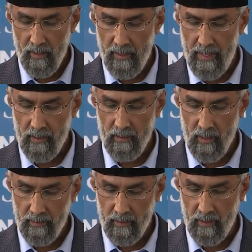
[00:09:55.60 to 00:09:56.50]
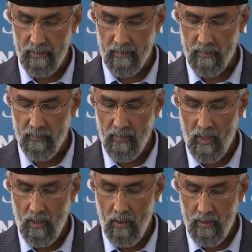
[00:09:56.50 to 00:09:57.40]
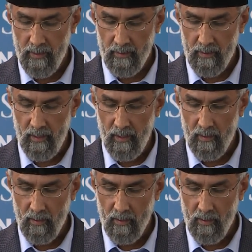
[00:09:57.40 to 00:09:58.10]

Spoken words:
like justice, honesty,